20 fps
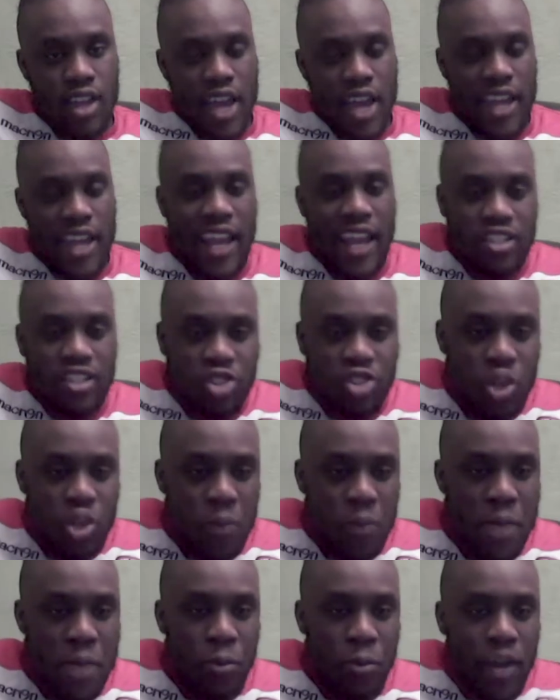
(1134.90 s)
But he has 2
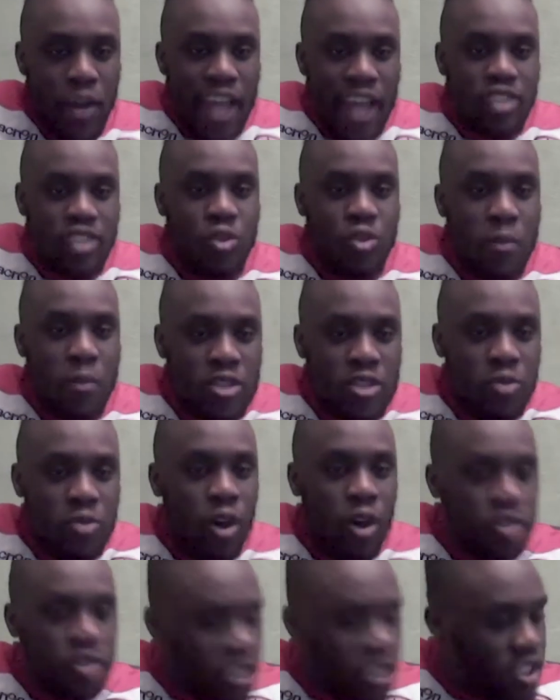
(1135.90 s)
people next to him as well,
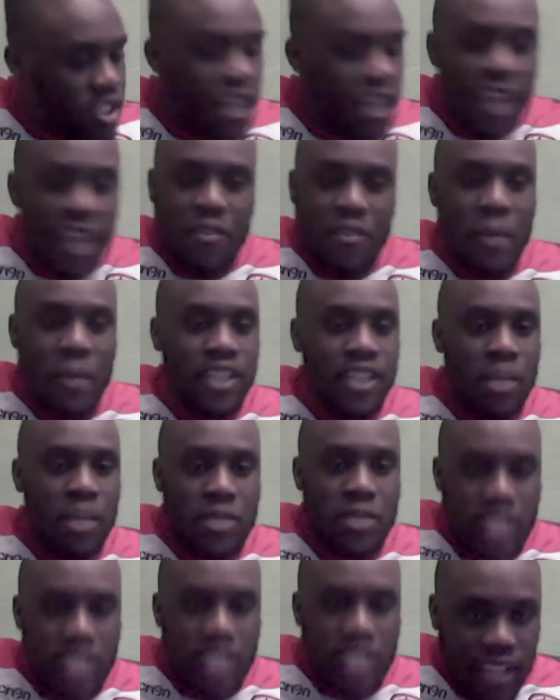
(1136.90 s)
just if he makes any
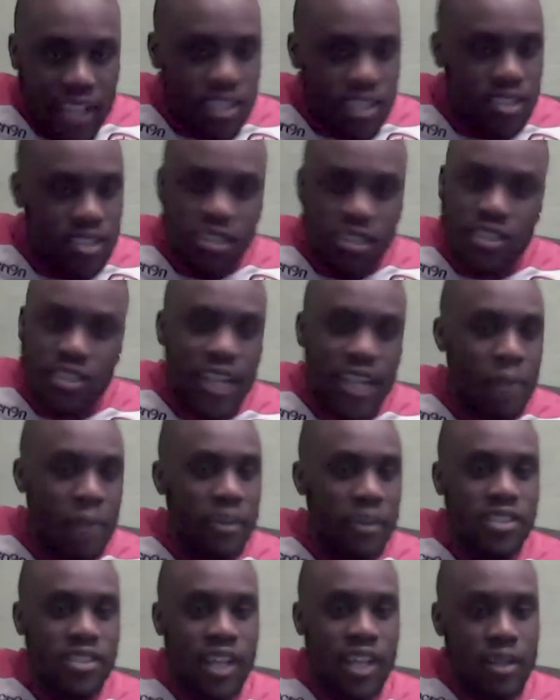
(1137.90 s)
mistakes. Do you know
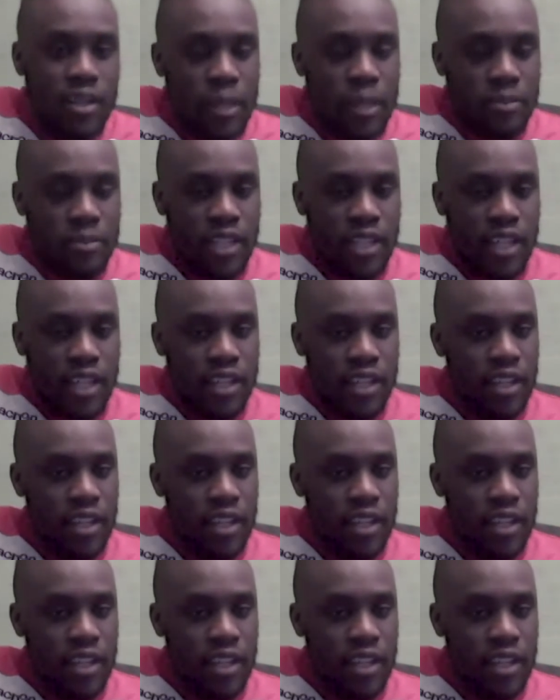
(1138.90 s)
what I'm saying?